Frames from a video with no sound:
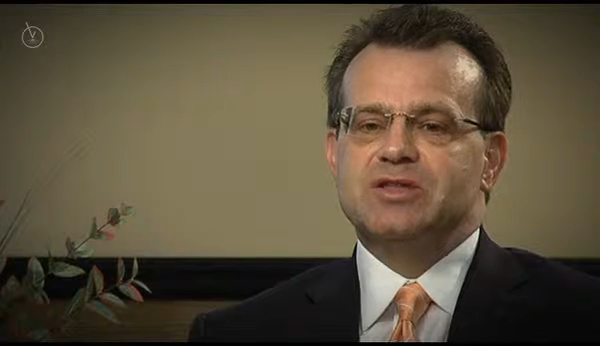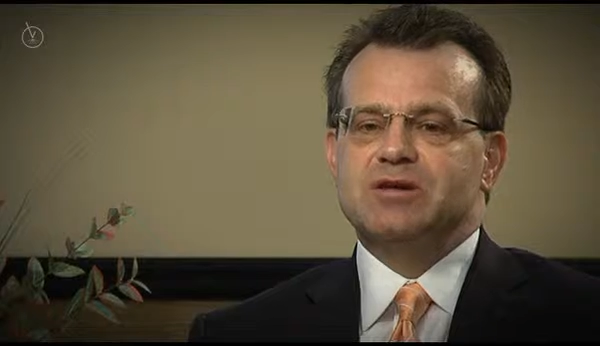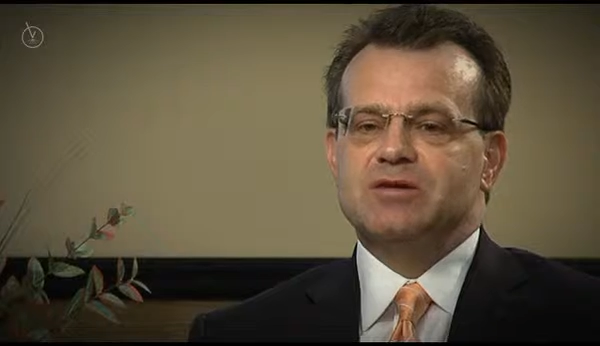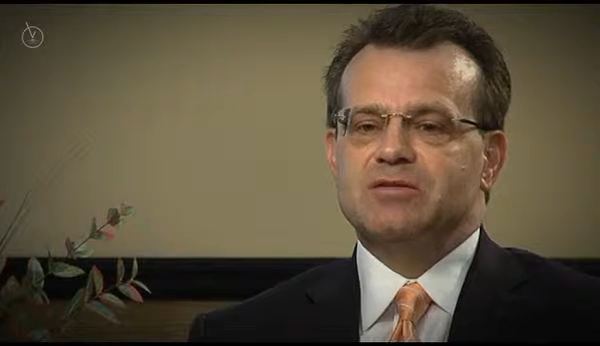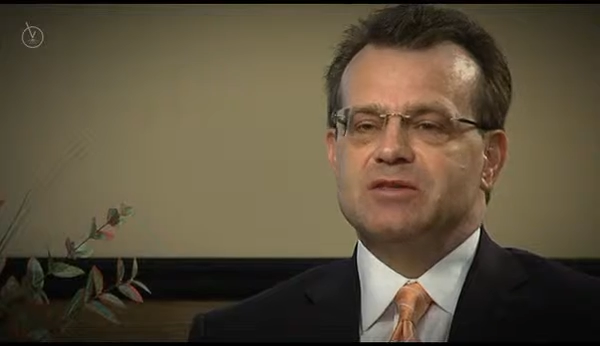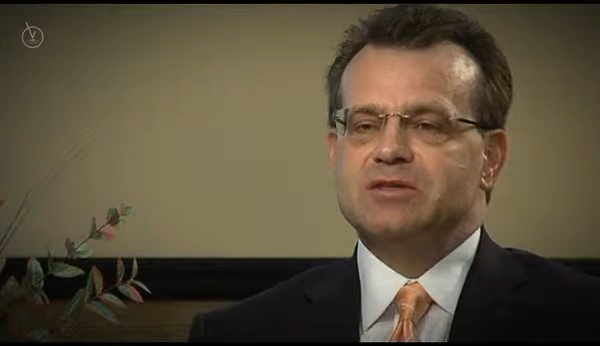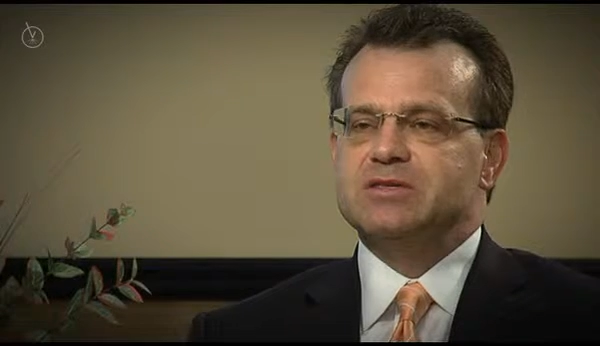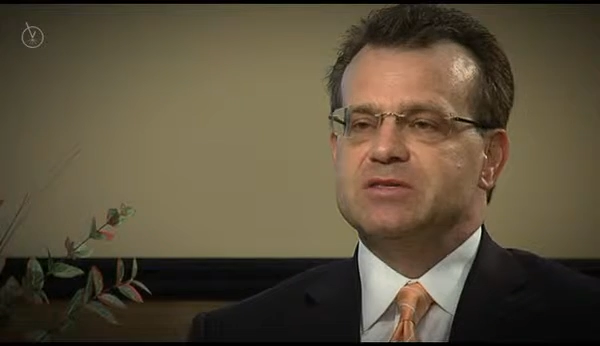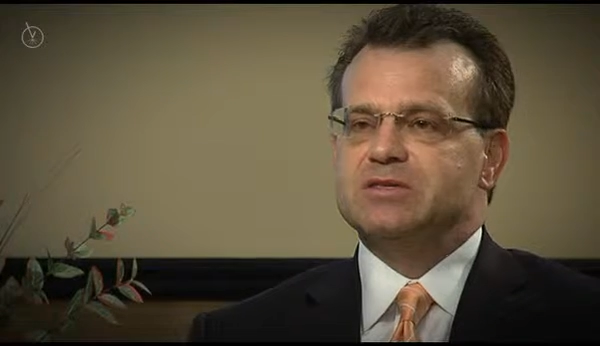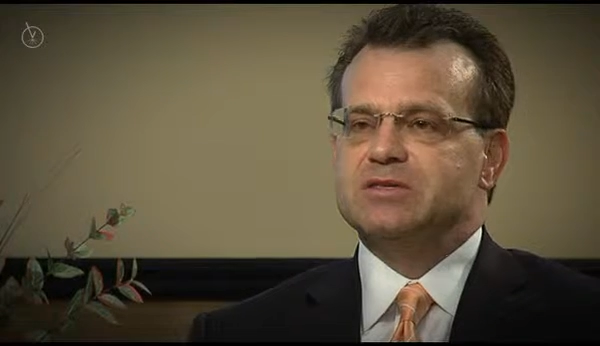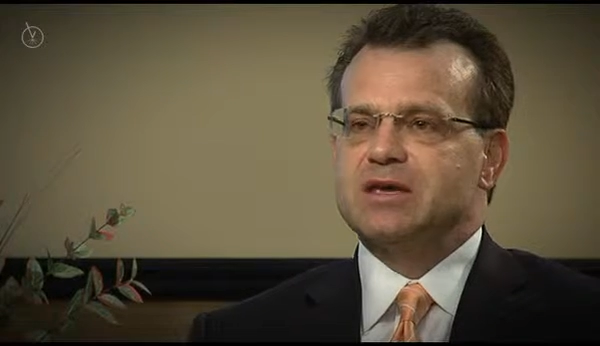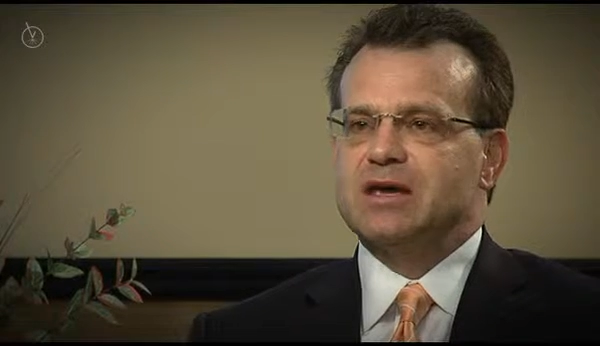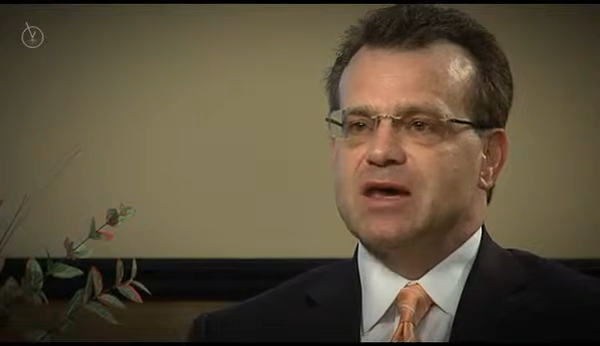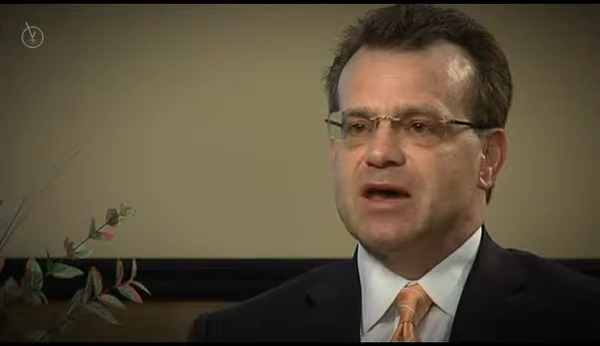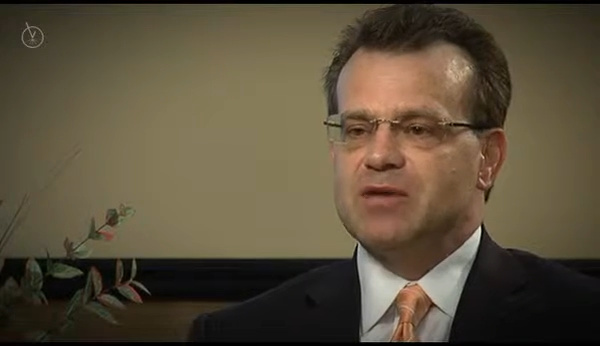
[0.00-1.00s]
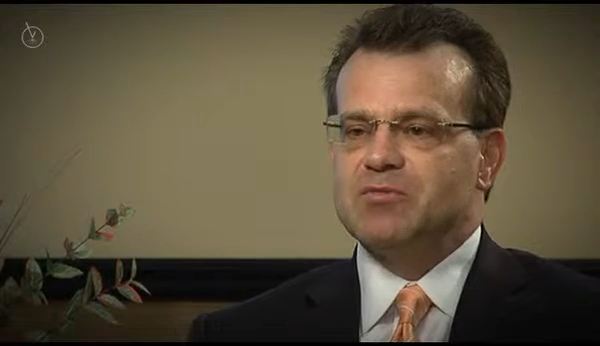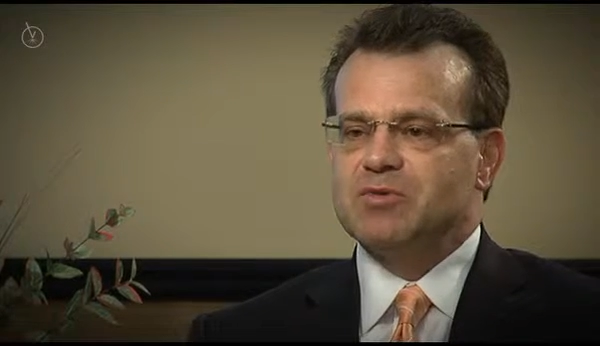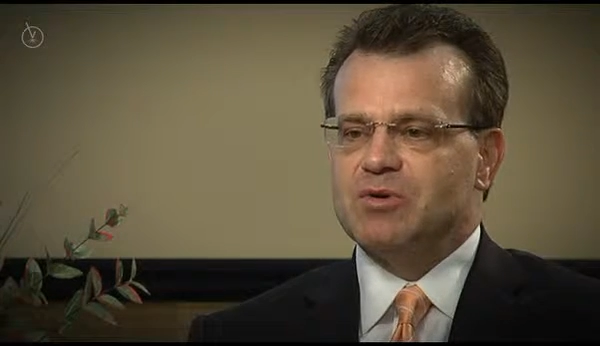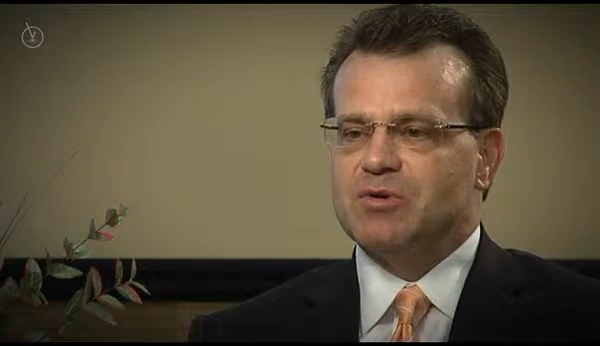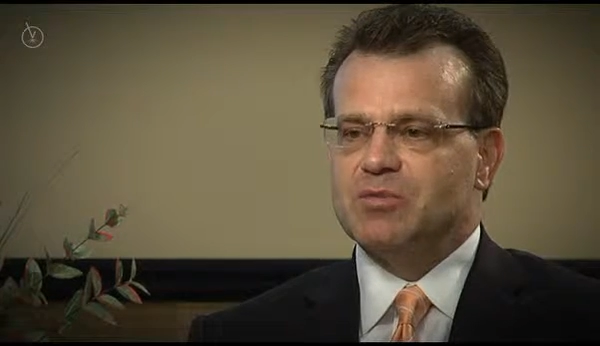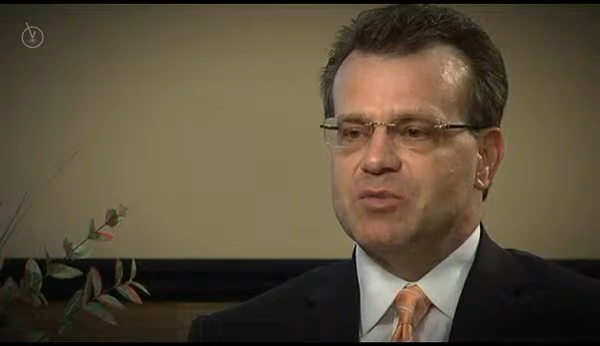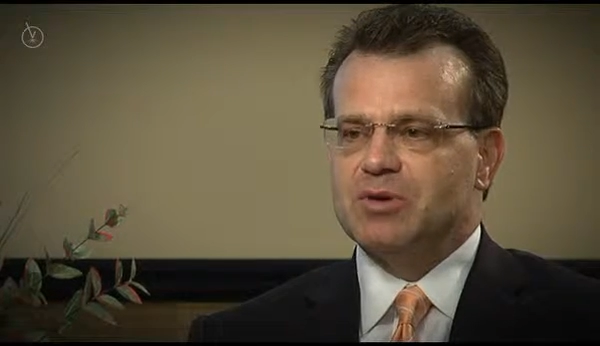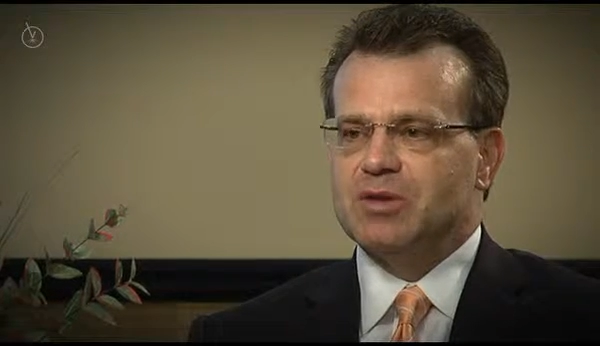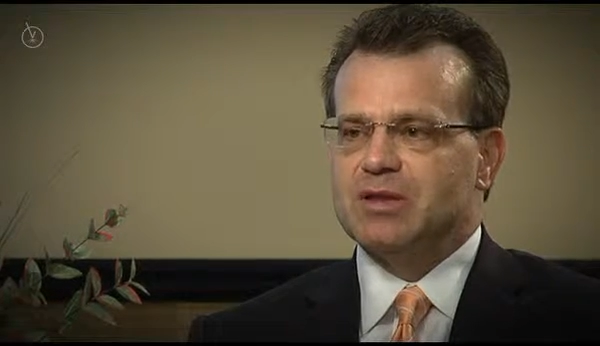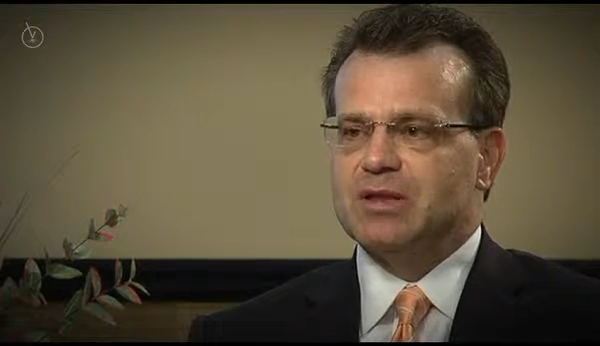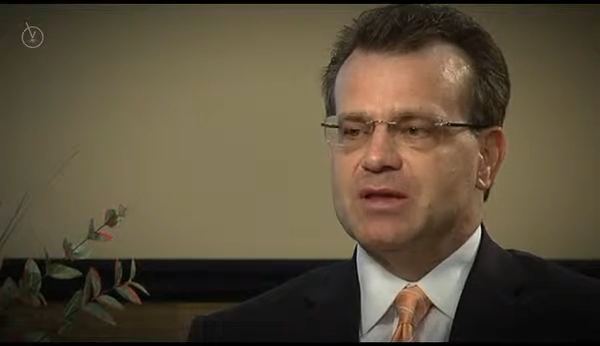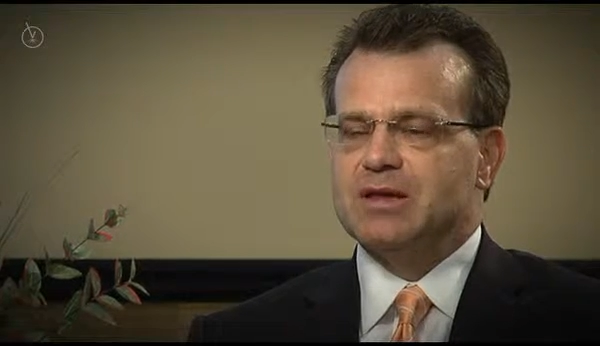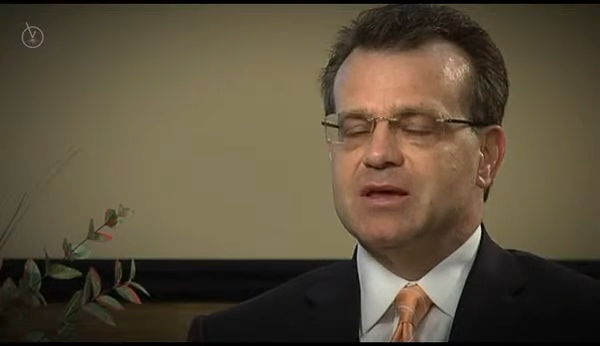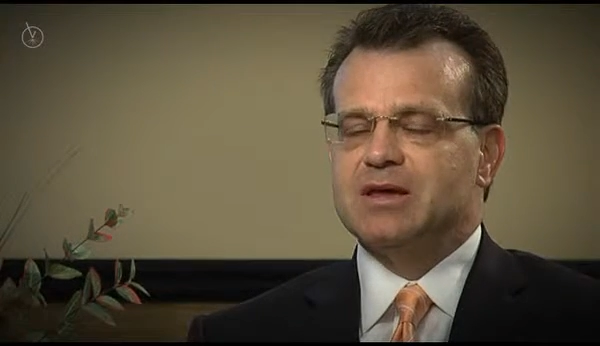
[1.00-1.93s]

there are these abnormal